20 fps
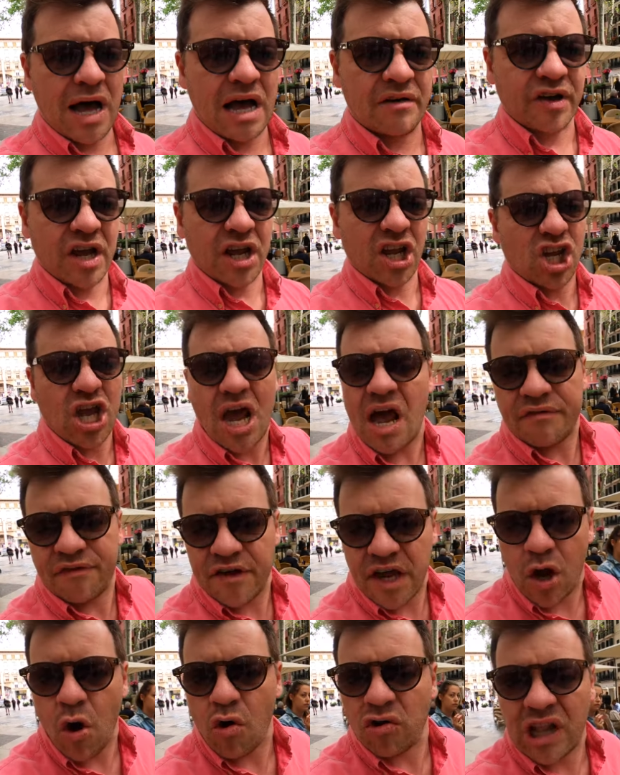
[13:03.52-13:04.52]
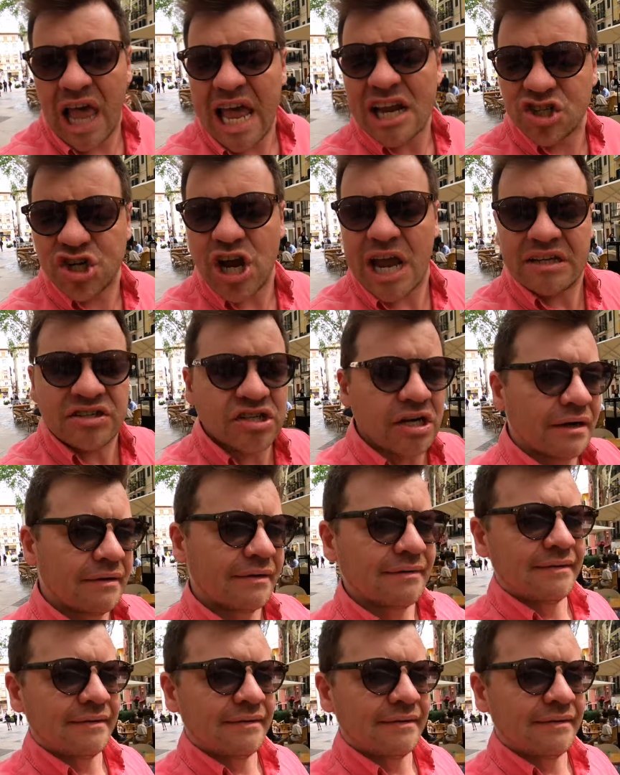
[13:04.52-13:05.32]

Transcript: having cafe con leches.